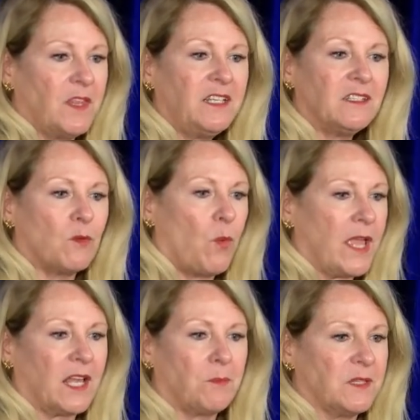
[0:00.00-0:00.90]
they didn't
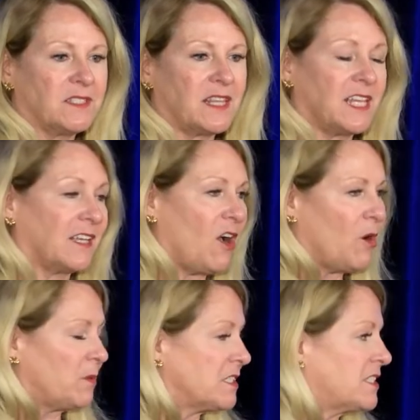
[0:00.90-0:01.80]
wake up and think, "Oh,
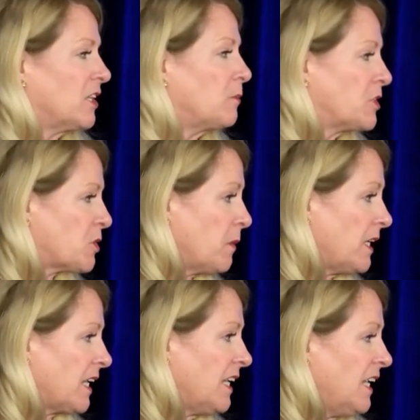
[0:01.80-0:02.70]
I'm going to steal a bunch of
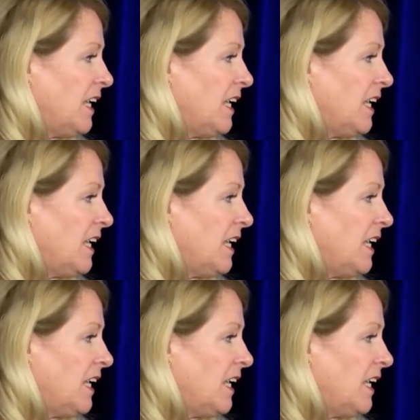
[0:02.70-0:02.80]
money."